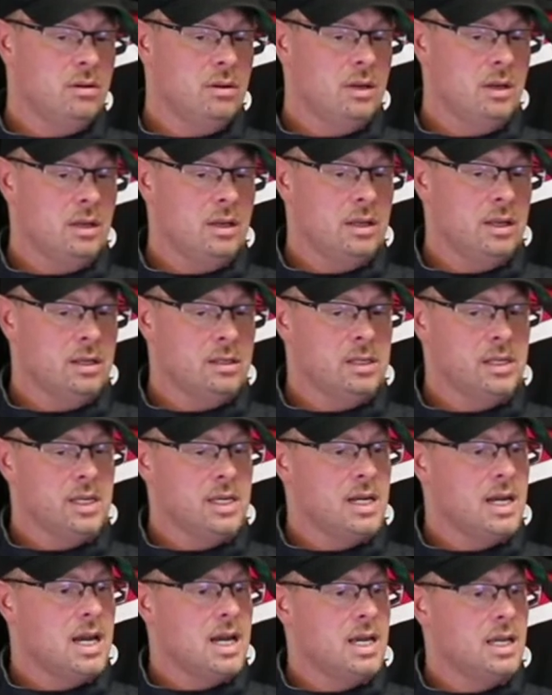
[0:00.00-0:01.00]
Hilly
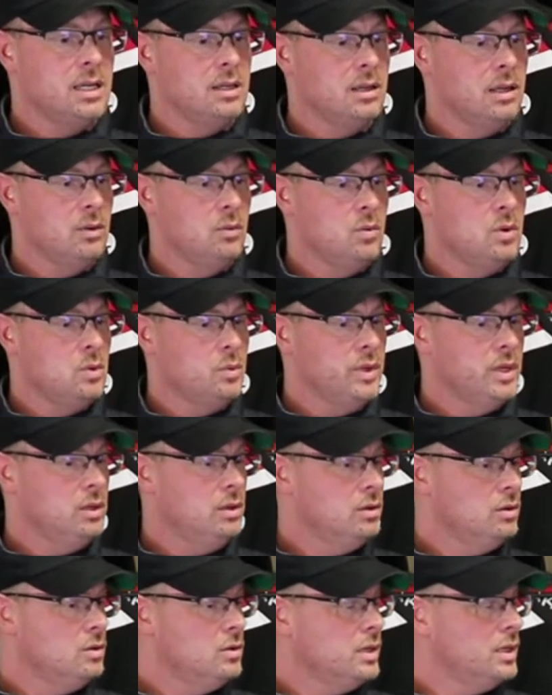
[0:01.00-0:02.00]
and I and what we
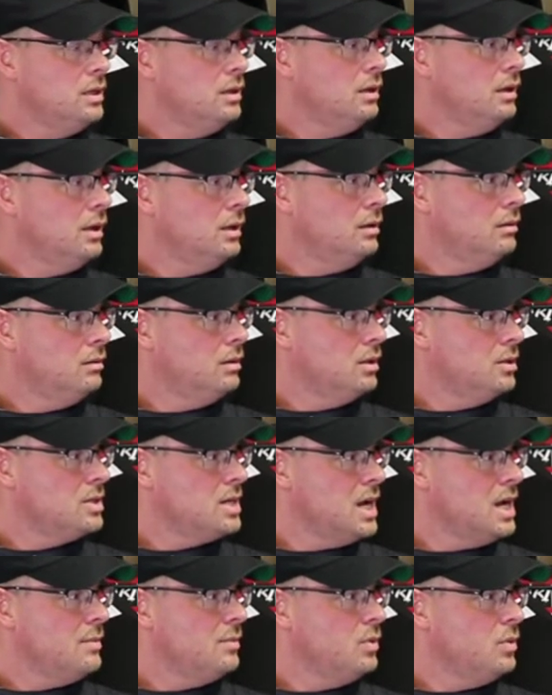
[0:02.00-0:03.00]
do and the
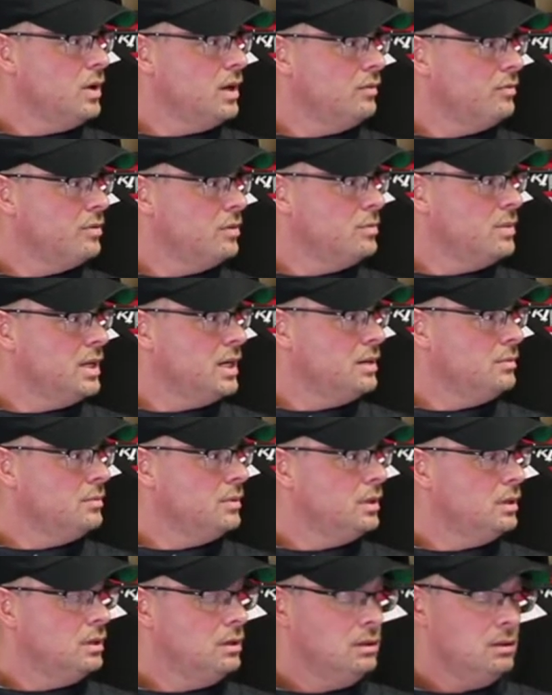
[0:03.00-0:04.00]
time away from
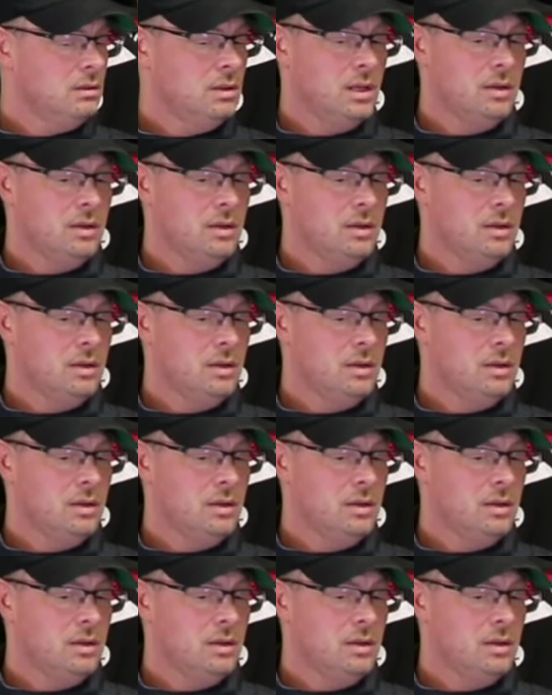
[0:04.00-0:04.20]
them.